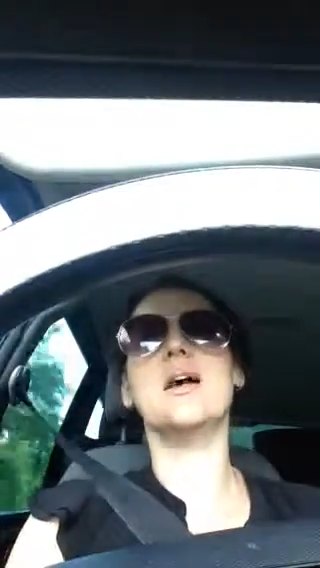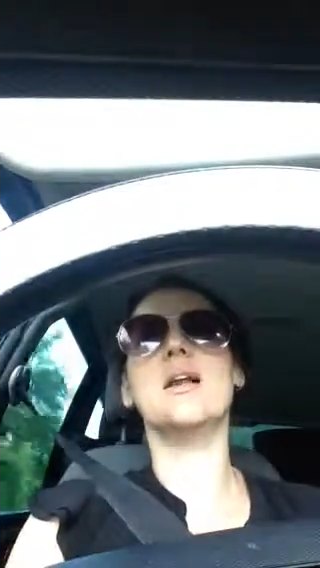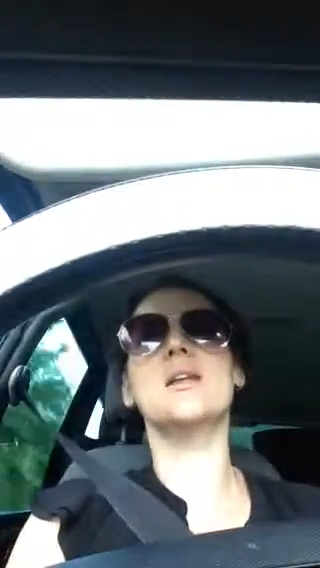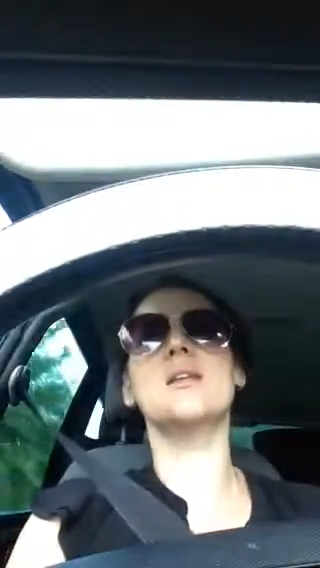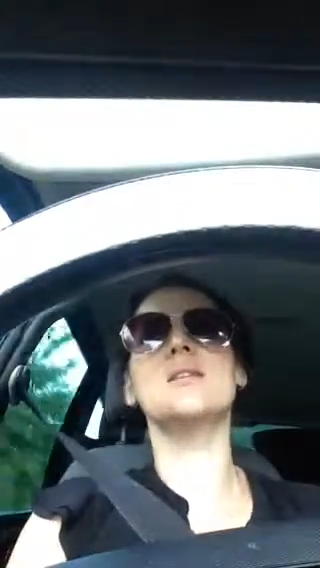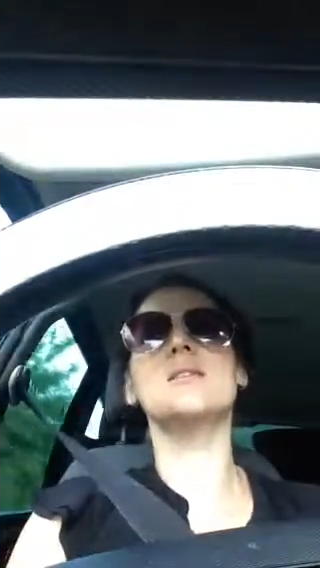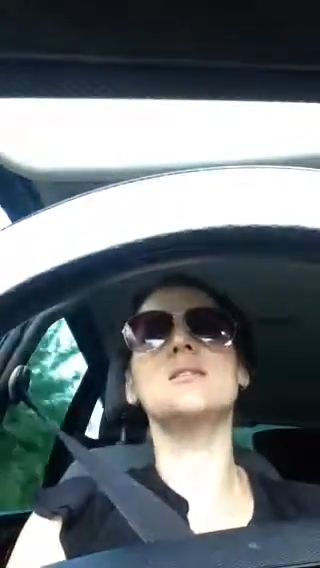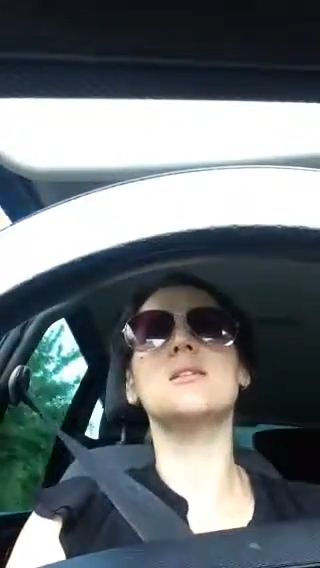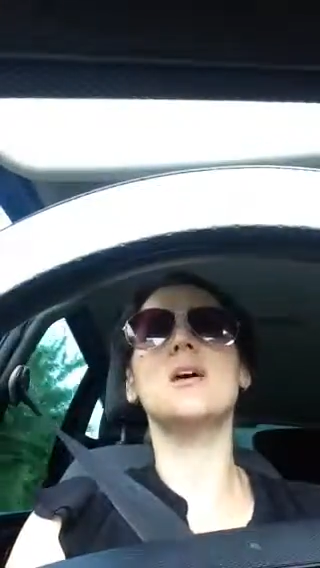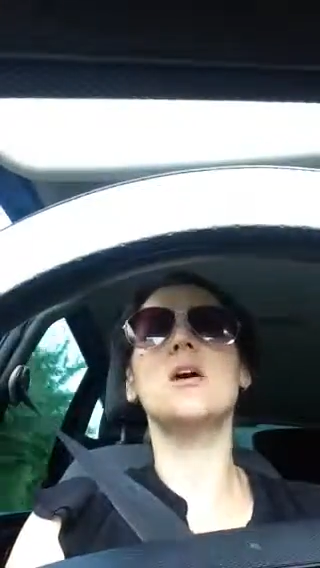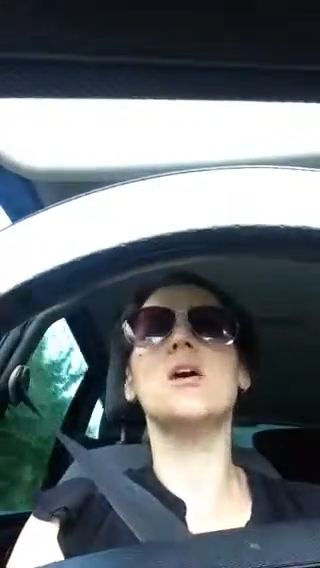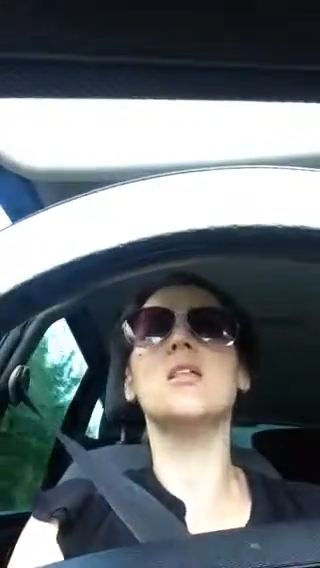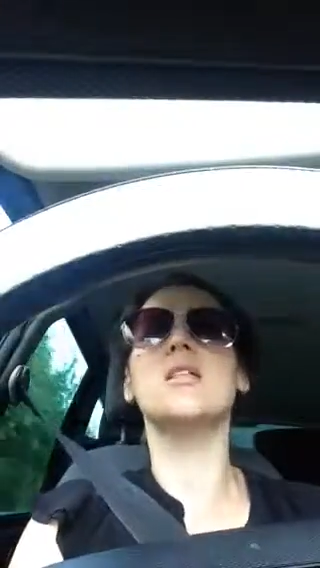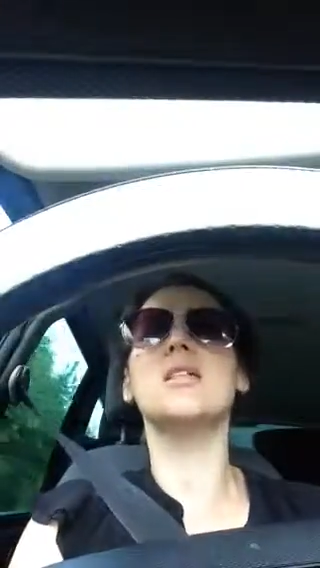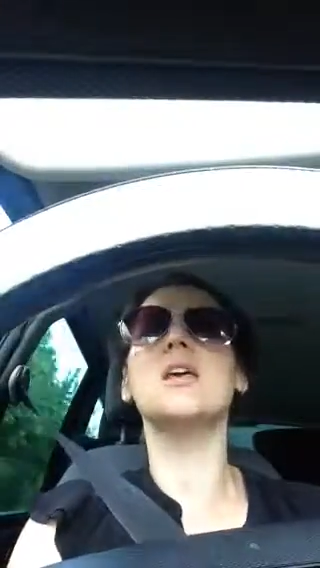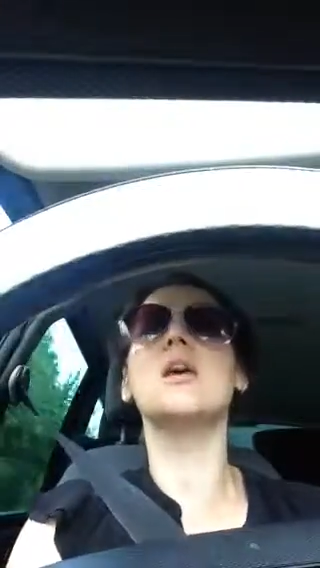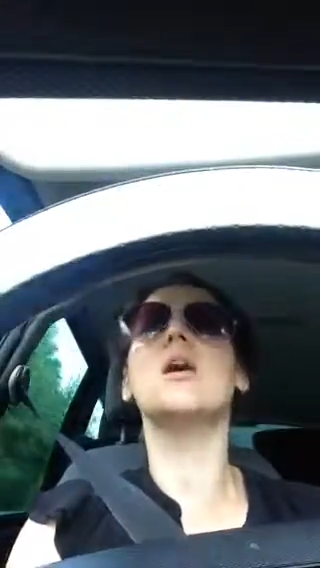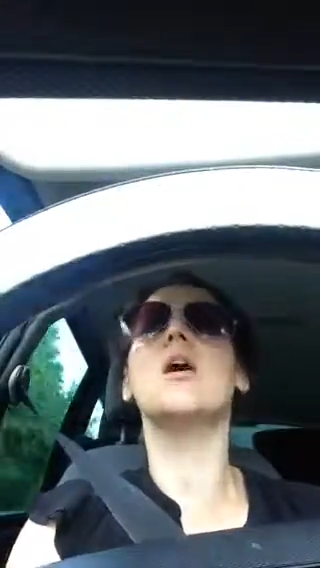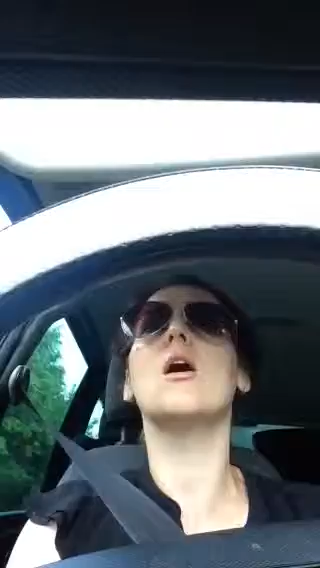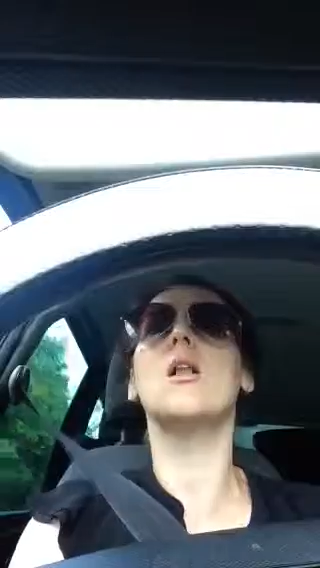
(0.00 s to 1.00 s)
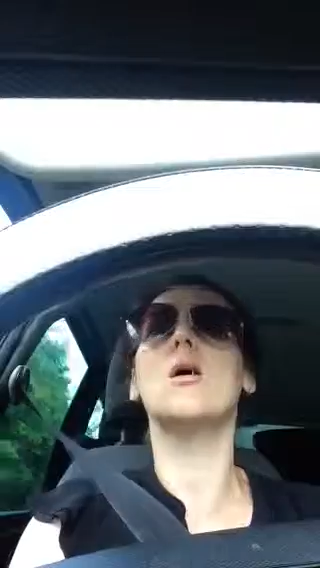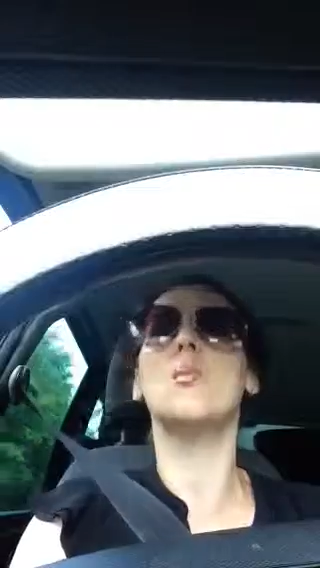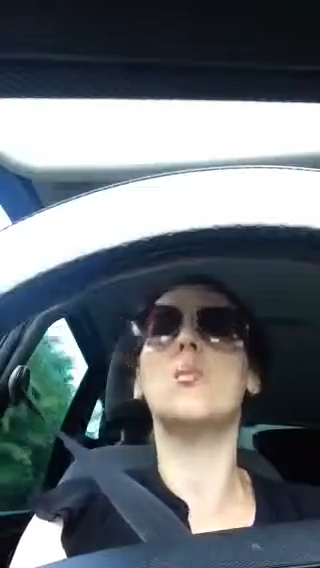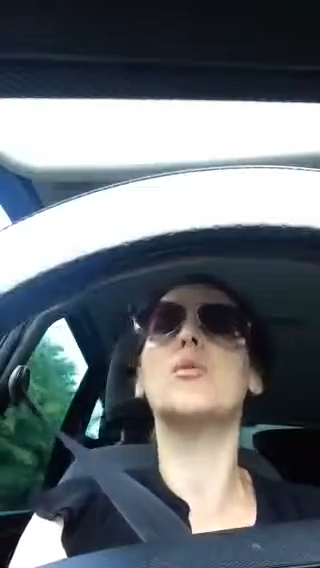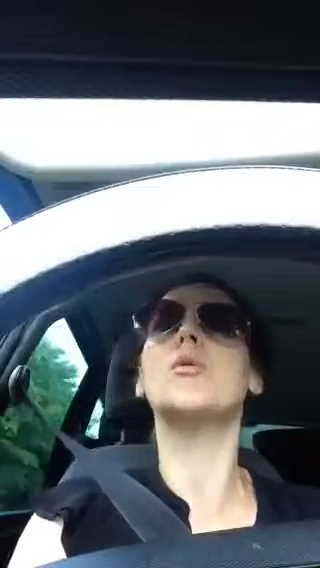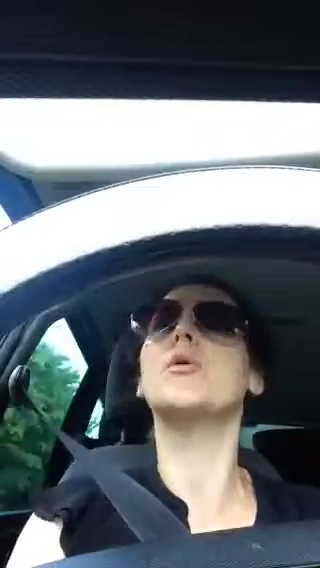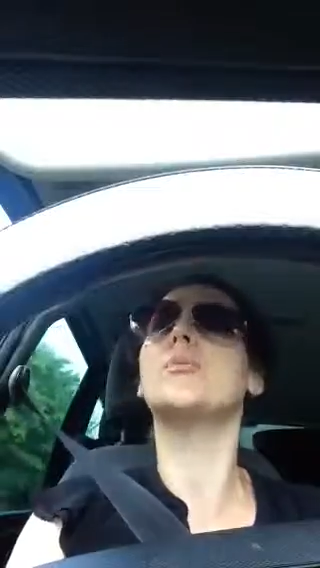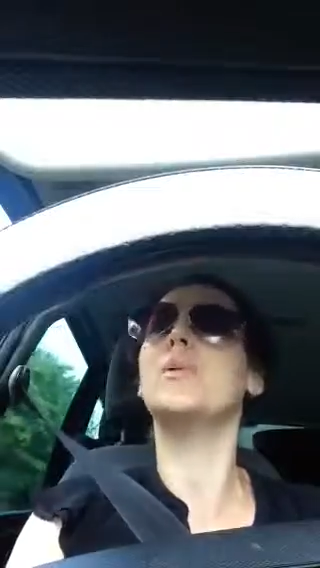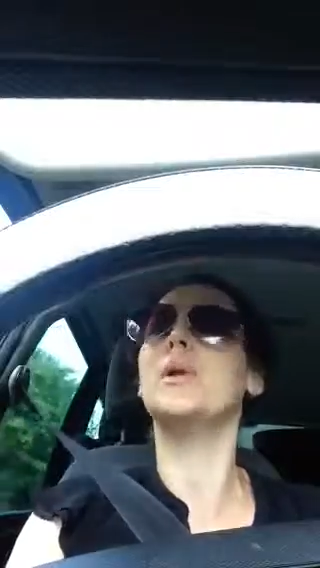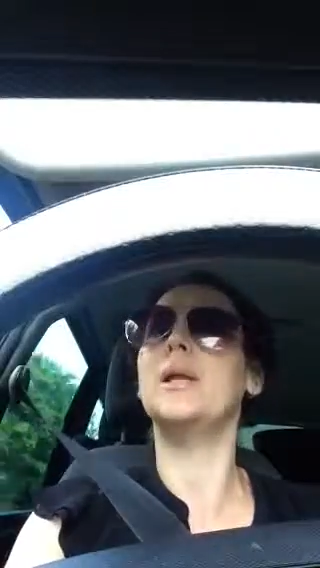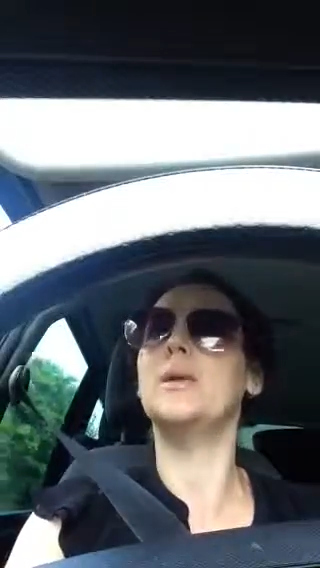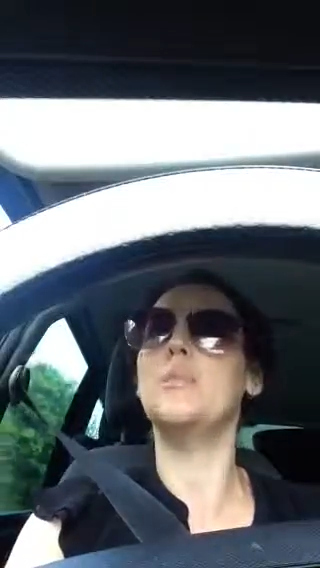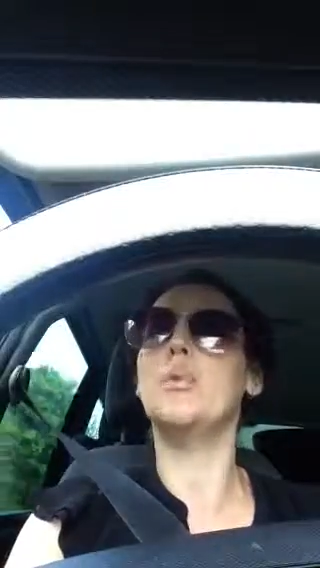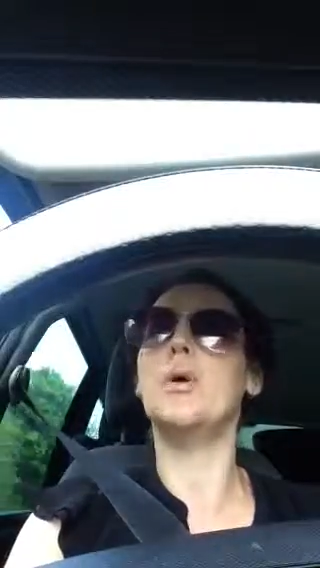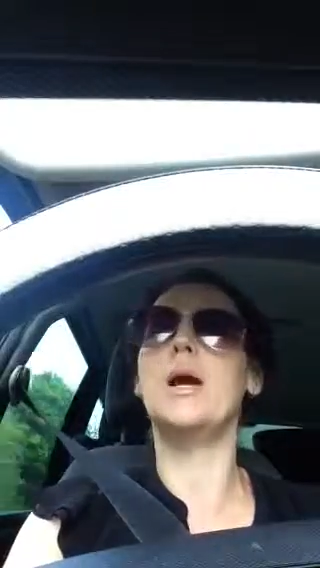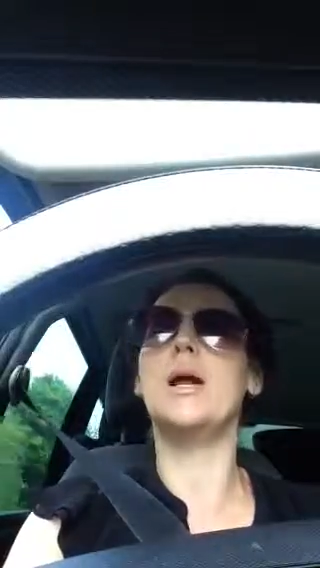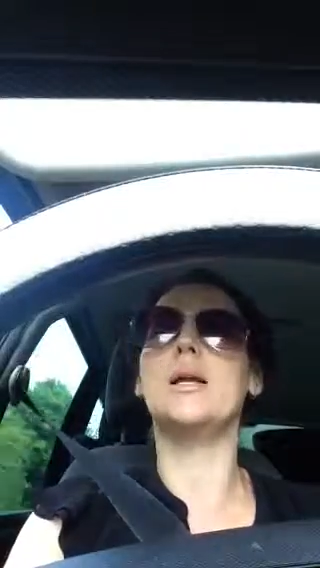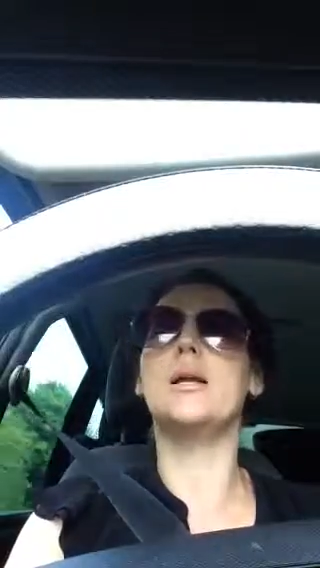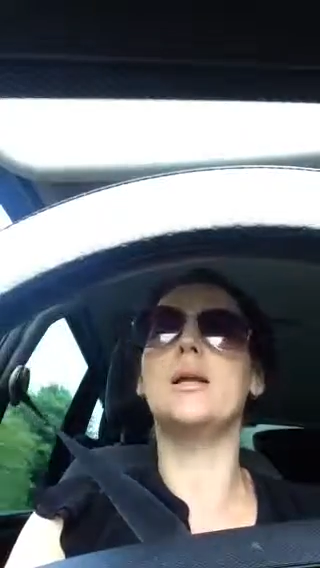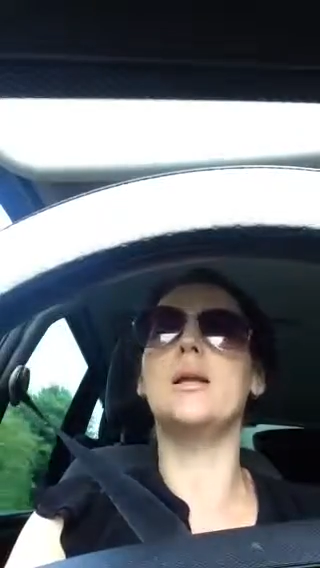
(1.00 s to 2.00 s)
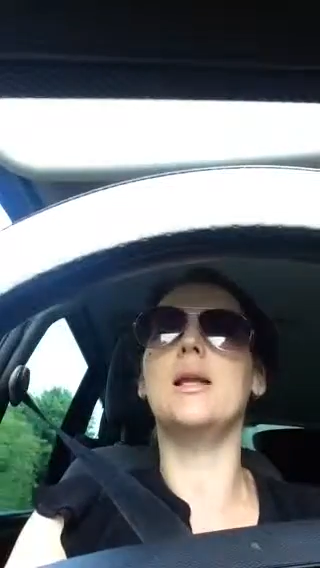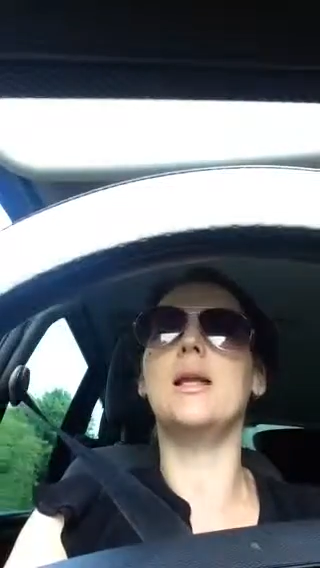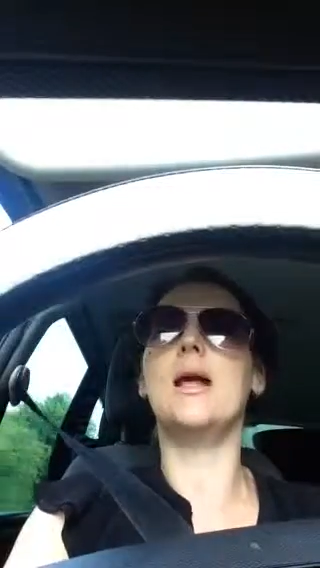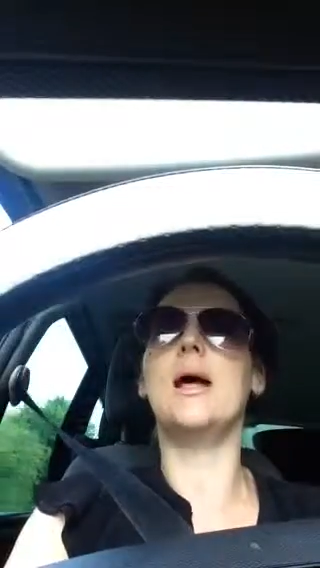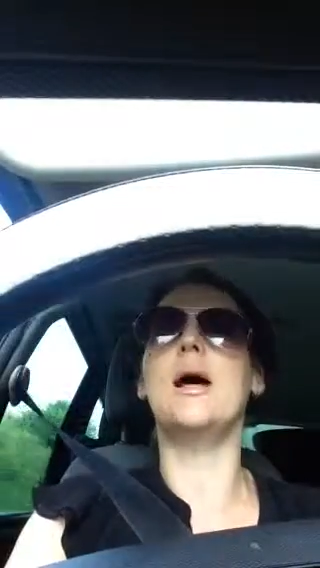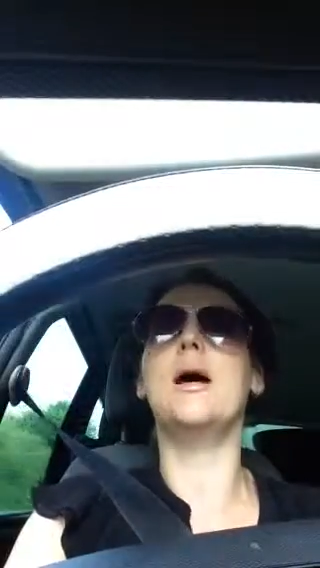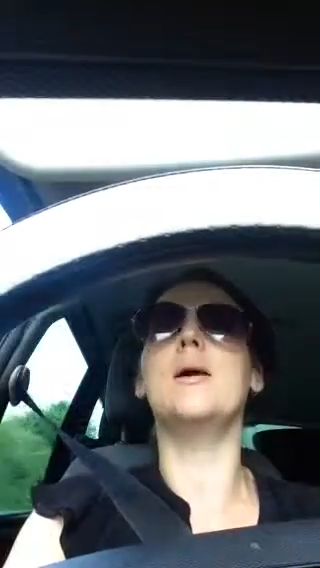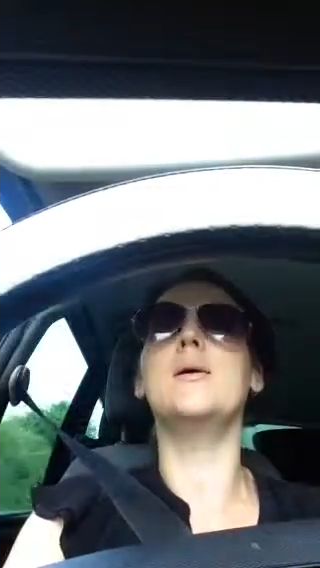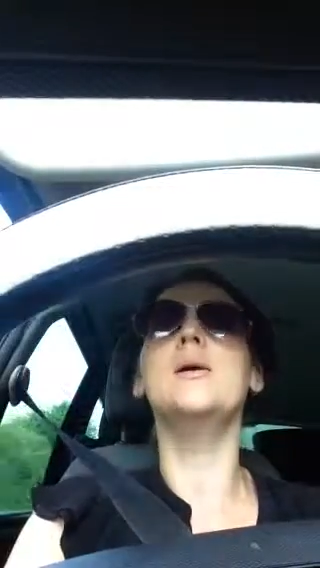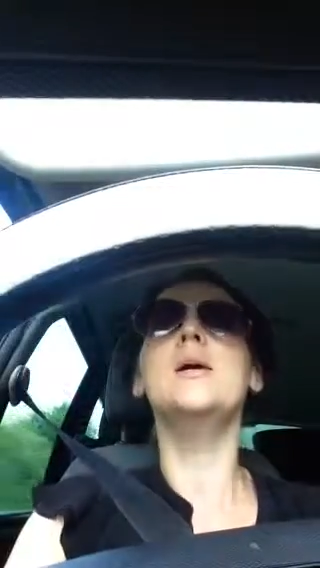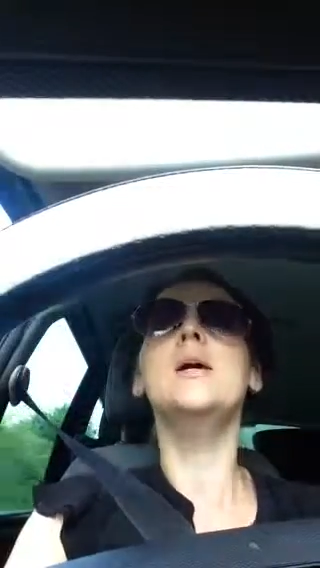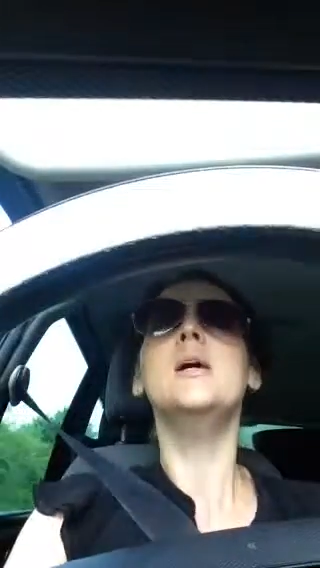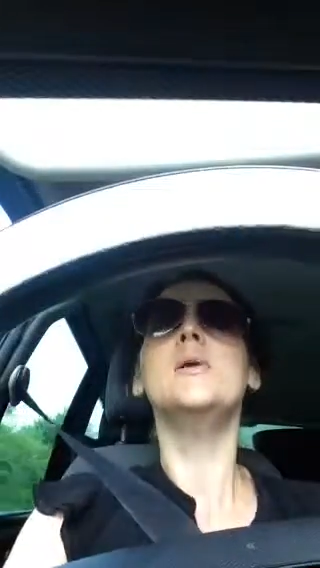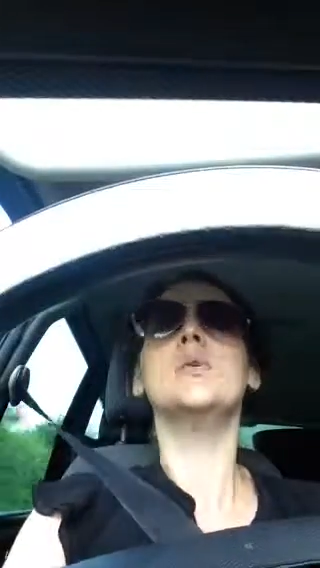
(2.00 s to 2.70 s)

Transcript: and I think I look properly pregnant now,